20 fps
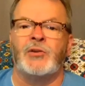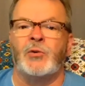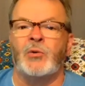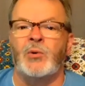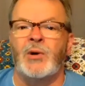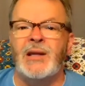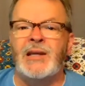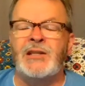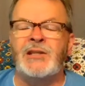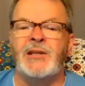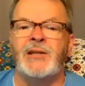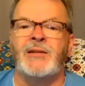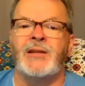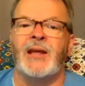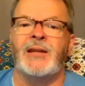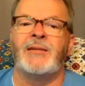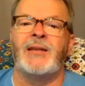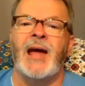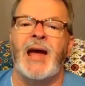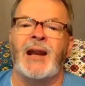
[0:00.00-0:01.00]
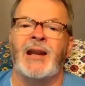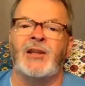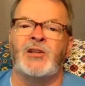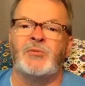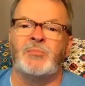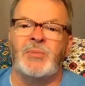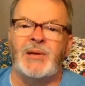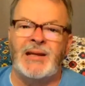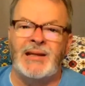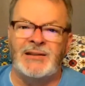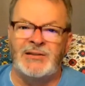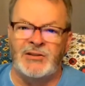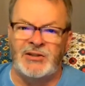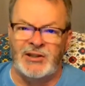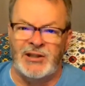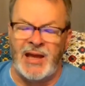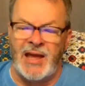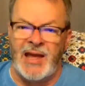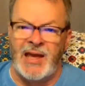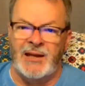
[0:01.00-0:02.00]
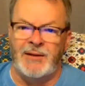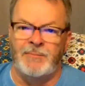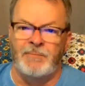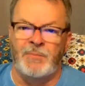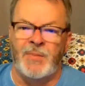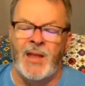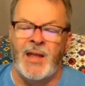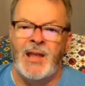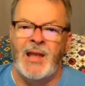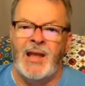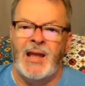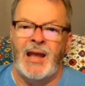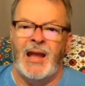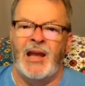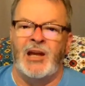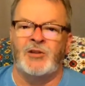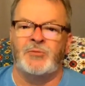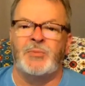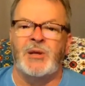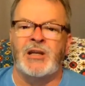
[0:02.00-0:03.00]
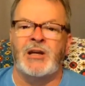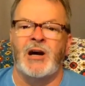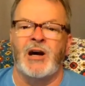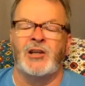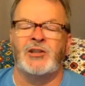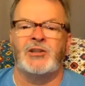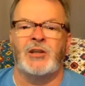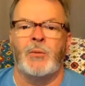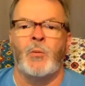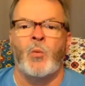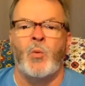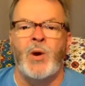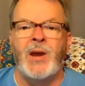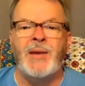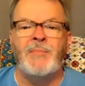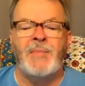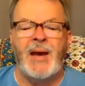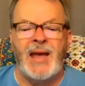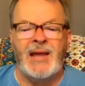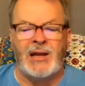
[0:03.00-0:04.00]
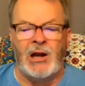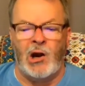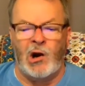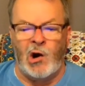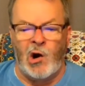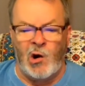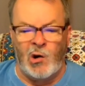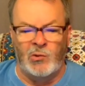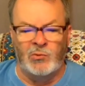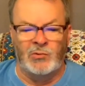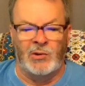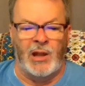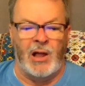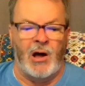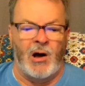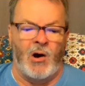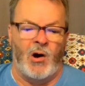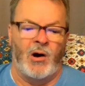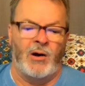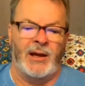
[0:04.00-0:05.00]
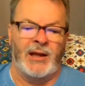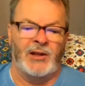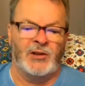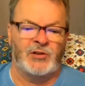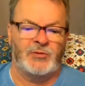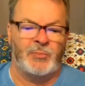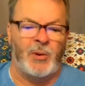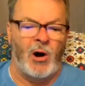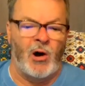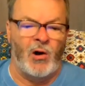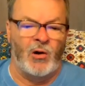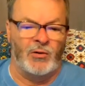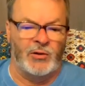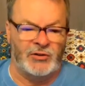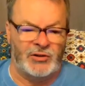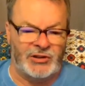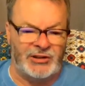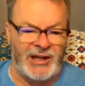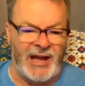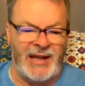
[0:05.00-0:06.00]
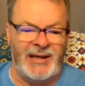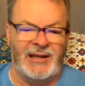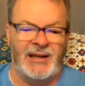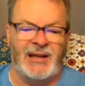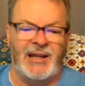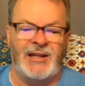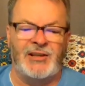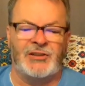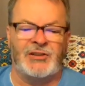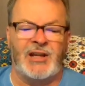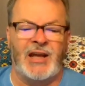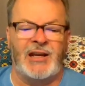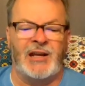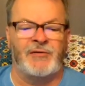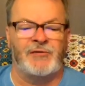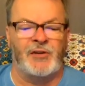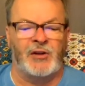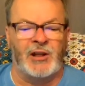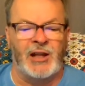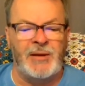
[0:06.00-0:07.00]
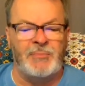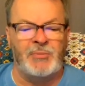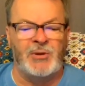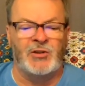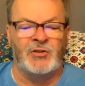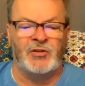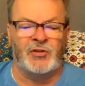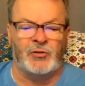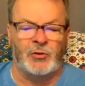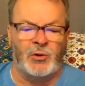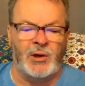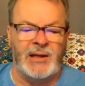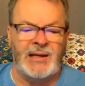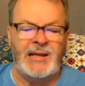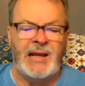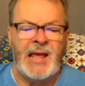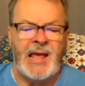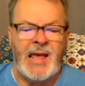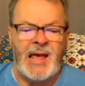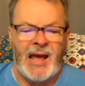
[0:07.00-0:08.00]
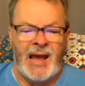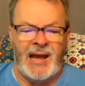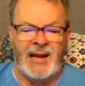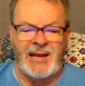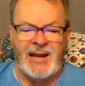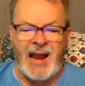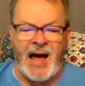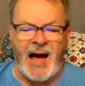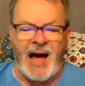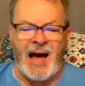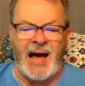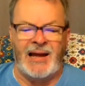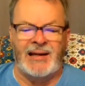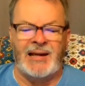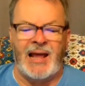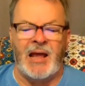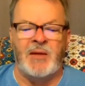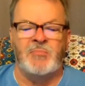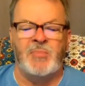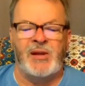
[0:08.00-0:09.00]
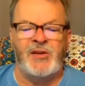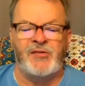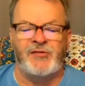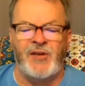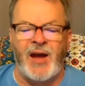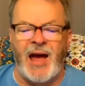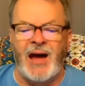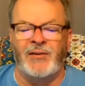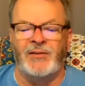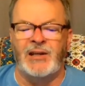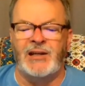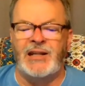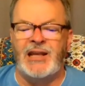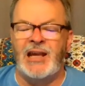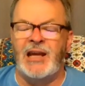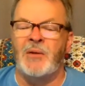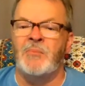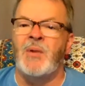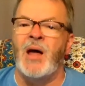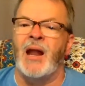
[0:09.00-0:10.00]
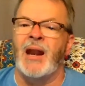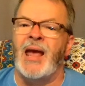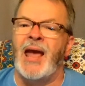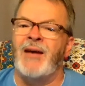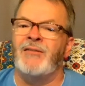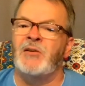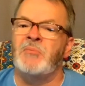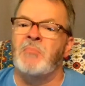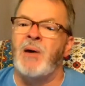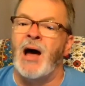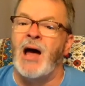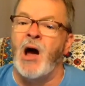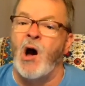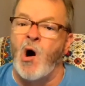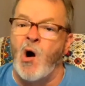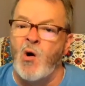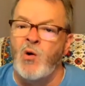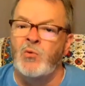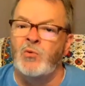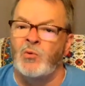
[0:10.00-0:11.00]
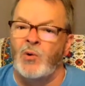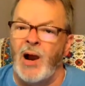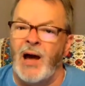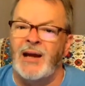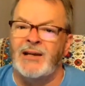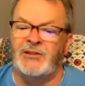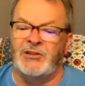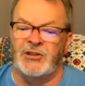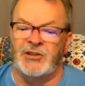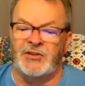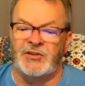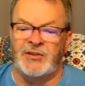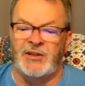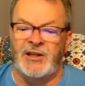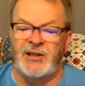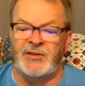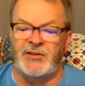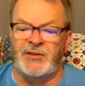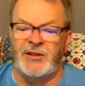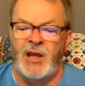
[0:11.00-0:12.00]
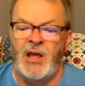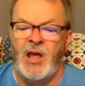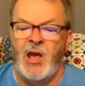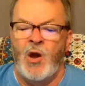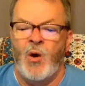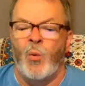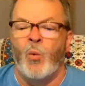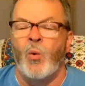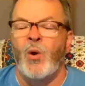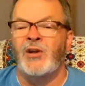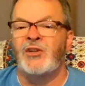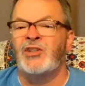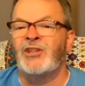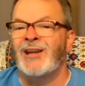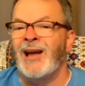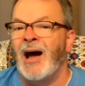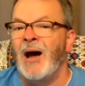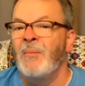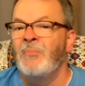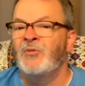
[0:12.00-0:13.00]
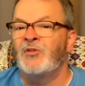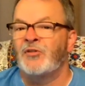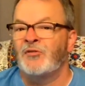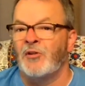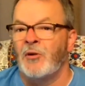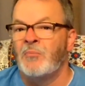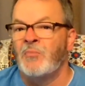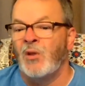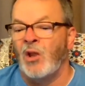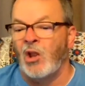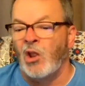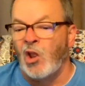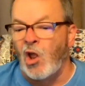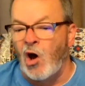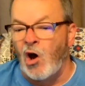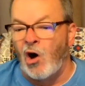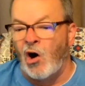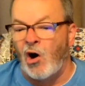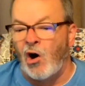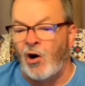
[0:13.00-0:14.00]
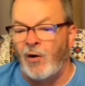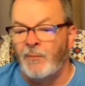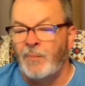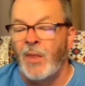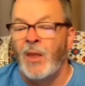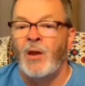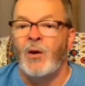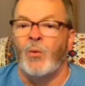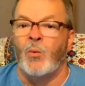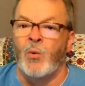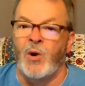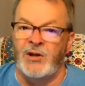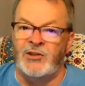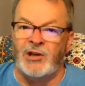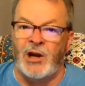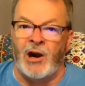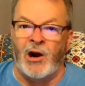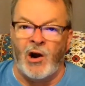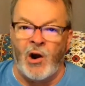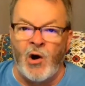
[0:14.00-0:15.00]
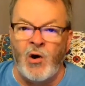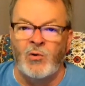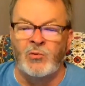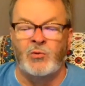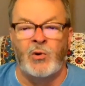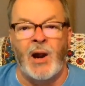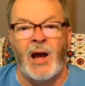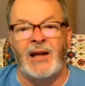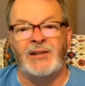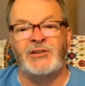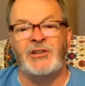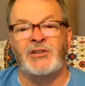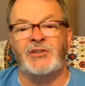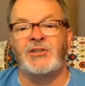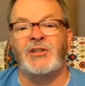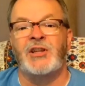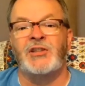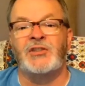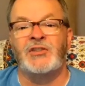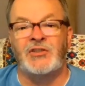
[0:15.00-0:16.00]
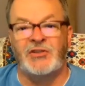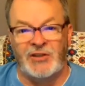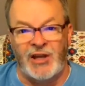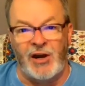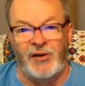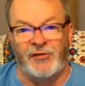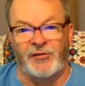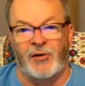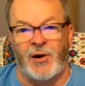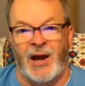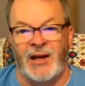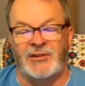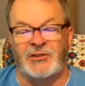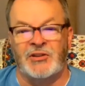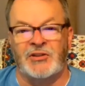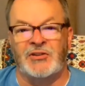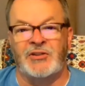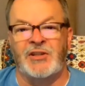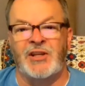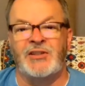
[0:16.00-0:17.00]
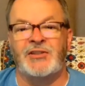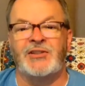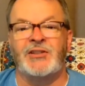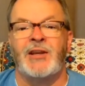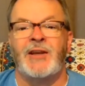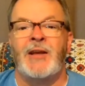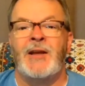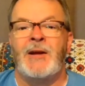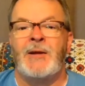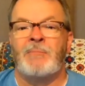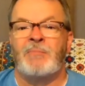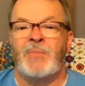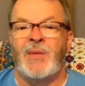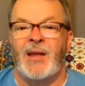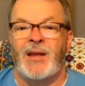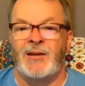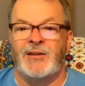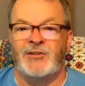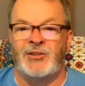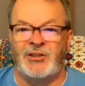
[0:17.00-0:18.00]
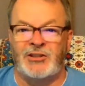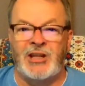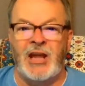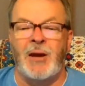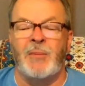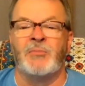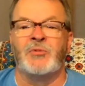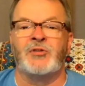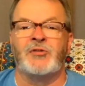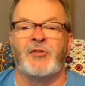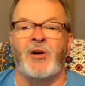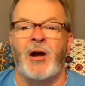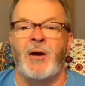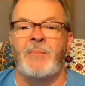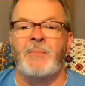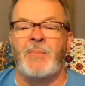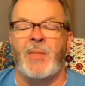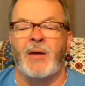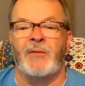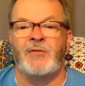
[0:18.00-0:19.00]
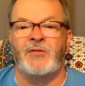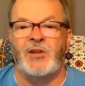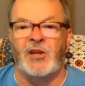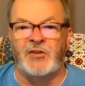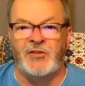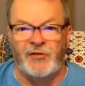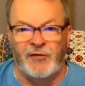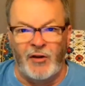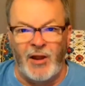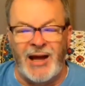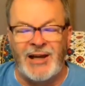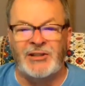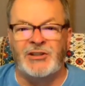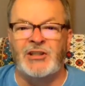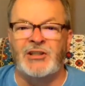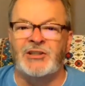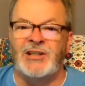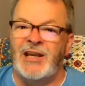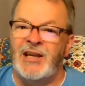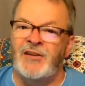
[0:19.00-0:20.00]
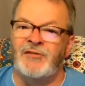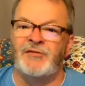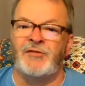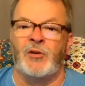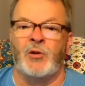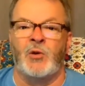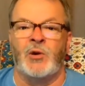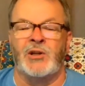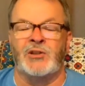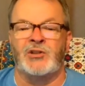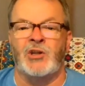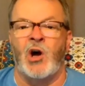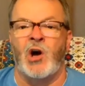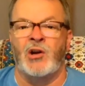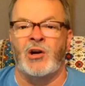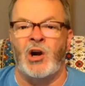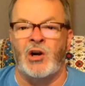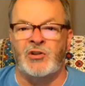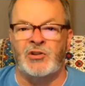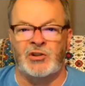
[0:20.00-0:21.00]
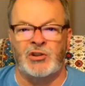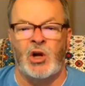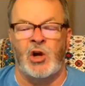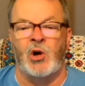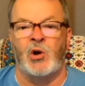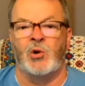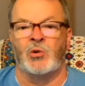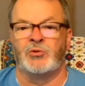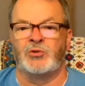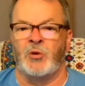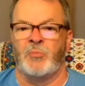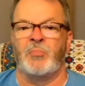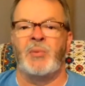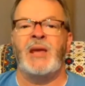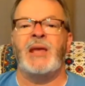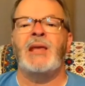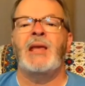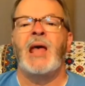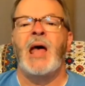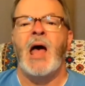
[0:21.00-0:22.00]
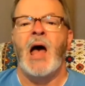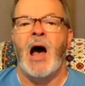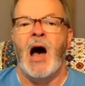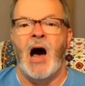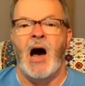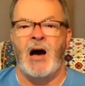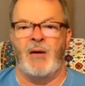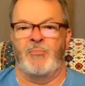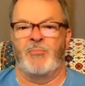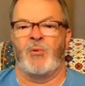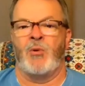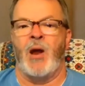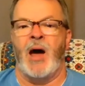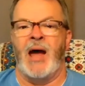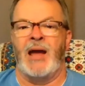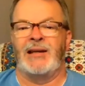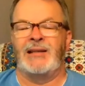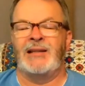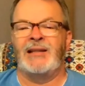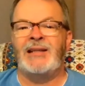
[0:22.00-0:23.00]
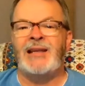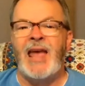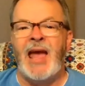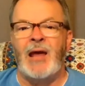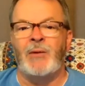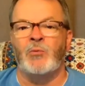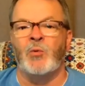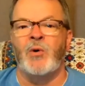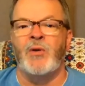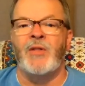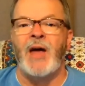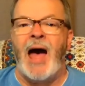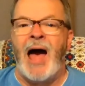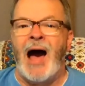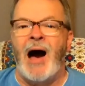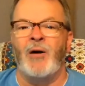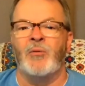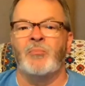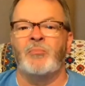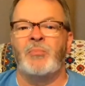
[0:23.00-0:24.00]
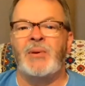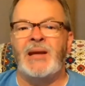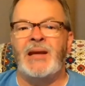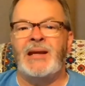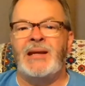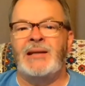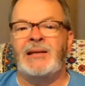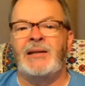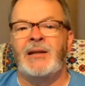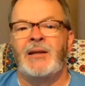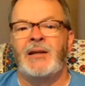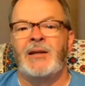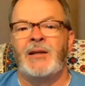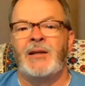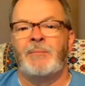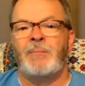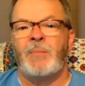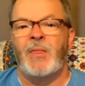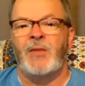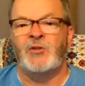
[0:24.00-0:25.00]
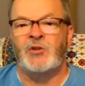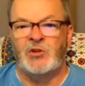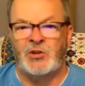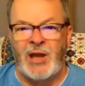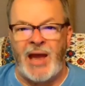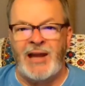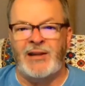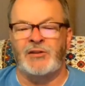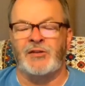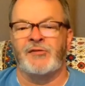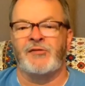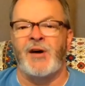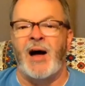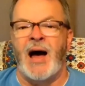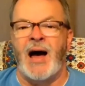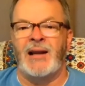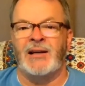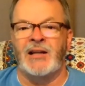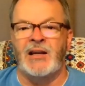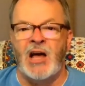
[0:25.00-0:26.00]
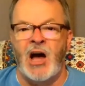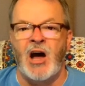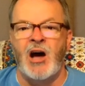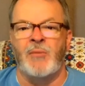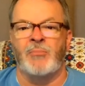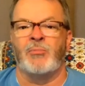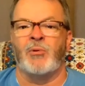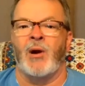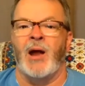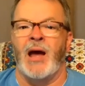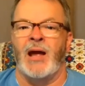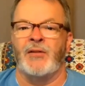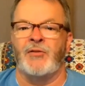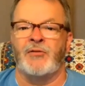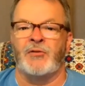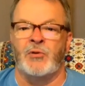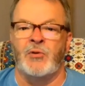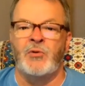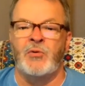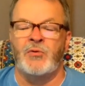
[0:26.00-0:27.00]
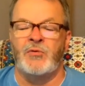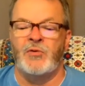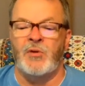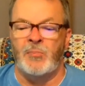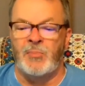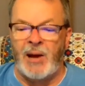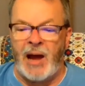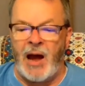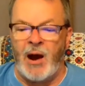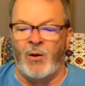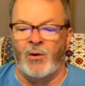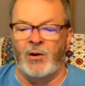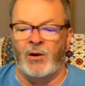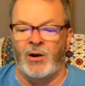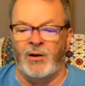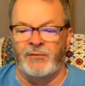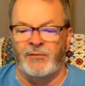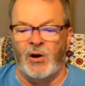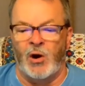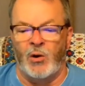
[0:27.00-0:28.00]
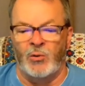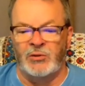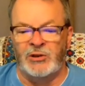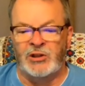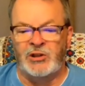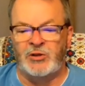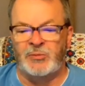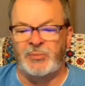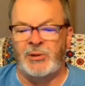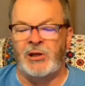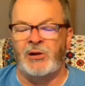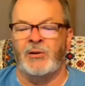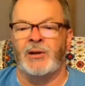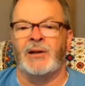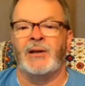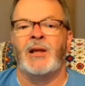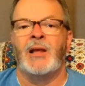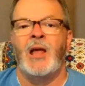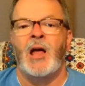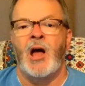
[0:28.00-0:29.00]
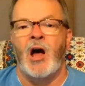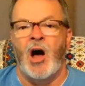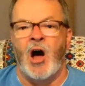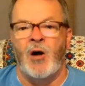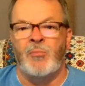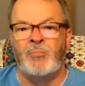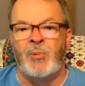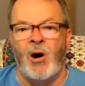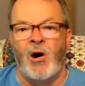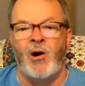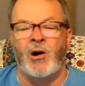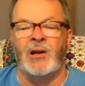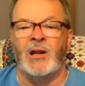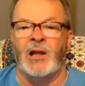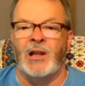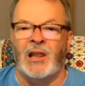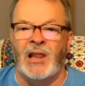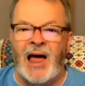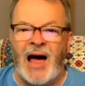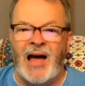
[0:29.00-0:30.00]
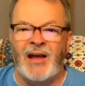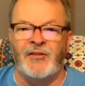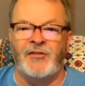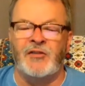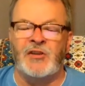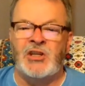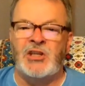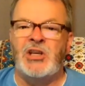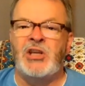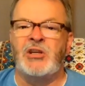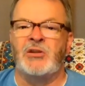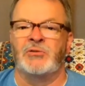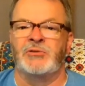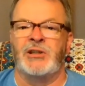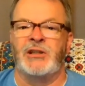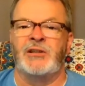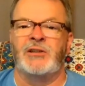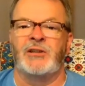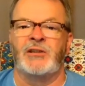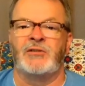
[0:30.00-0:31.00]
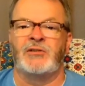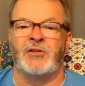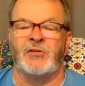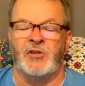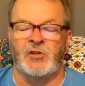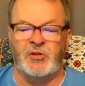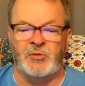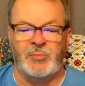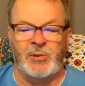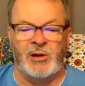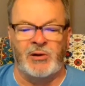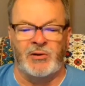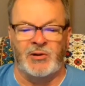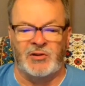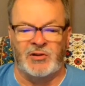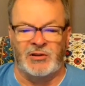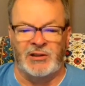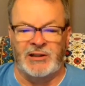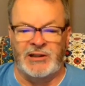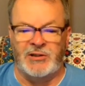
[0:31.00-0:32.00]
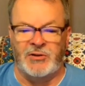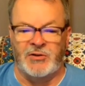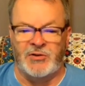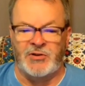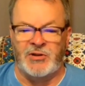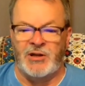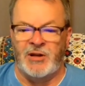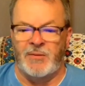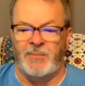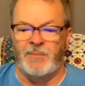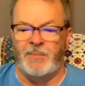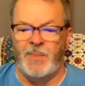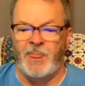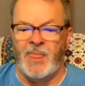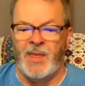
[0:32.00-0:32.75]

the reason that is being said is because we make our own law, as Paul stated. He said in Philippians 3:9, "And be found in him, not having my own righteousness, which comes from the law," which our own righteousness, self-righteousness, stems from the flesh's influence on our soul, to be upright, yet without being sanctified and upright through the power of the Holy Spirit upon a life yielded to the Spirit's leadership.